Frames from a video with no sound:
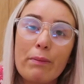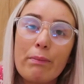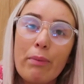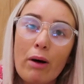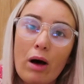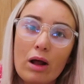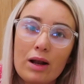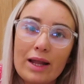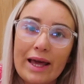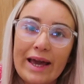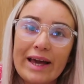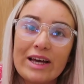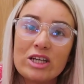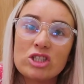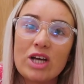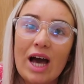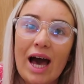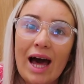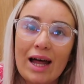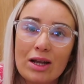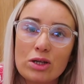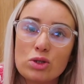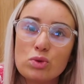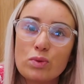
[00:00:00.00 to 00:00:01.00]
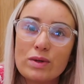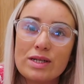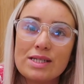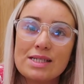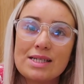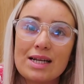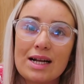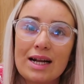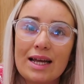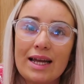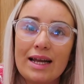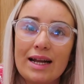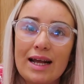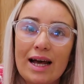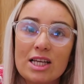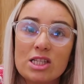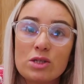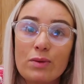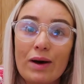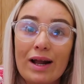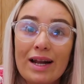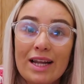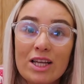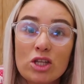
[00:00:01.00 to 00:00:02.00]
polish and window cleaner.
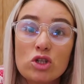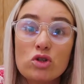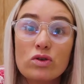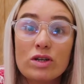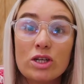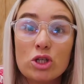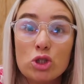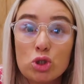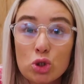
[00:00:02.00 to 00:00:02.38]
So I literally